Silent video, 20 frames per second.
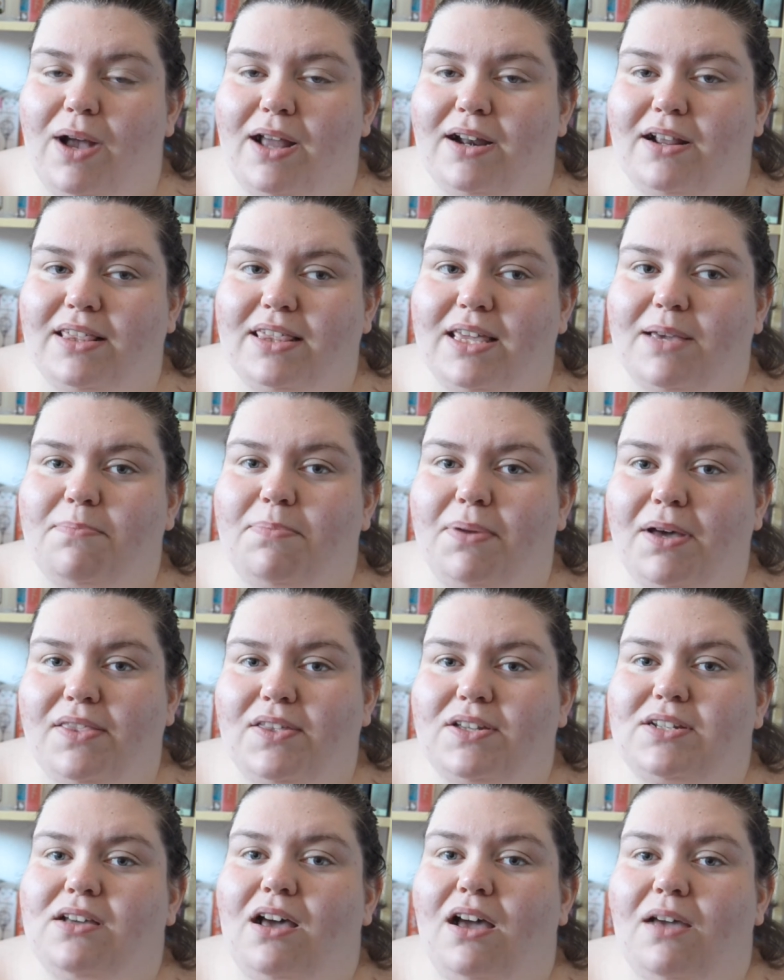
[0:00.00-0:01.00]
and I think by
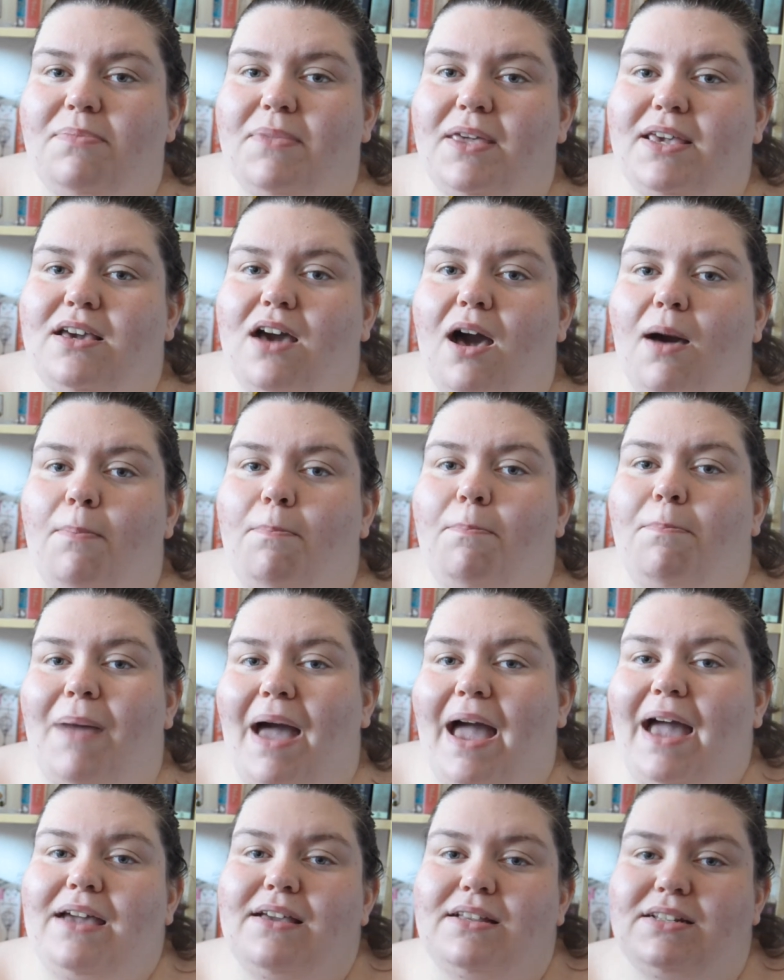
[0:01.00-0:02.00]
the time they come
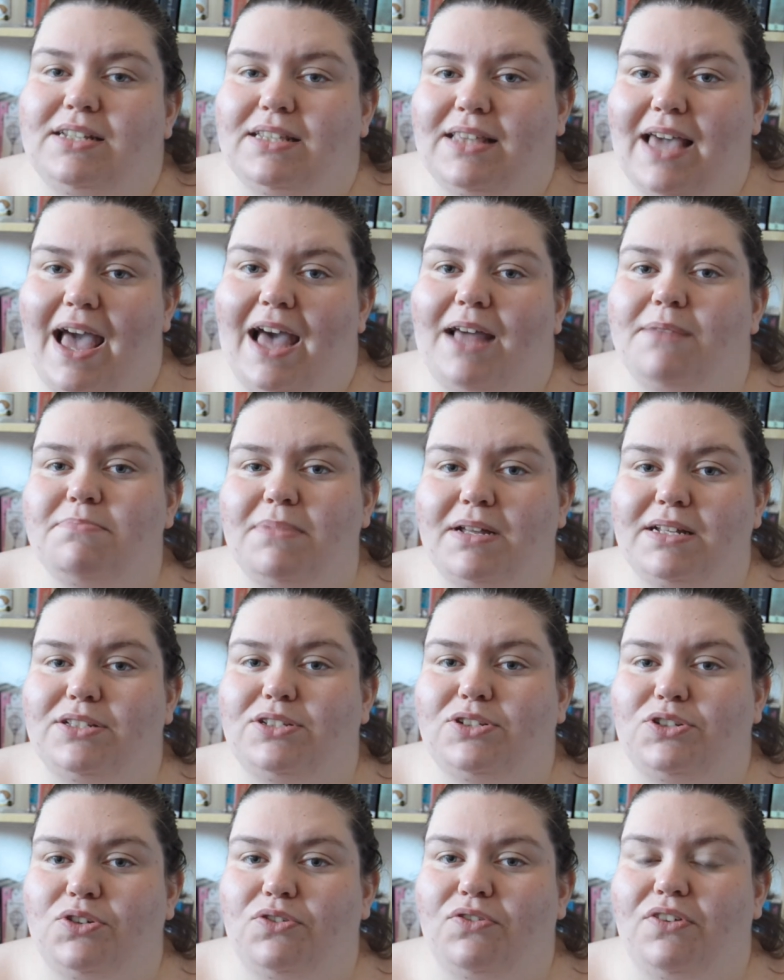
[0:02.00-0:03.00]
back to the Ant-Man
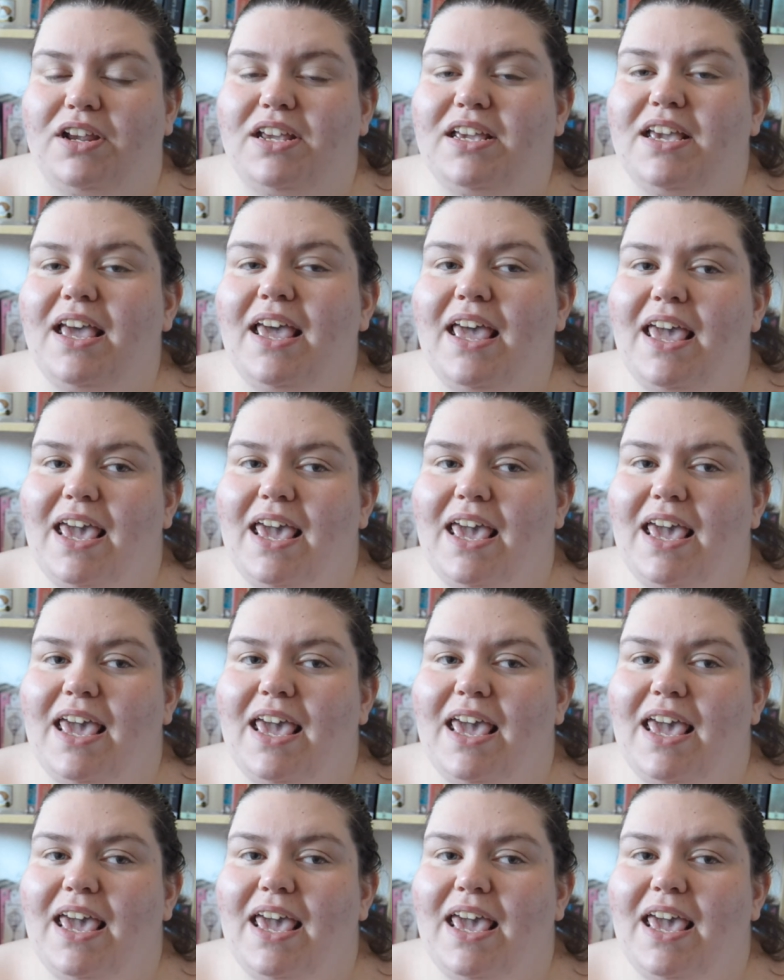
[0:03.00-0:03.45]
story,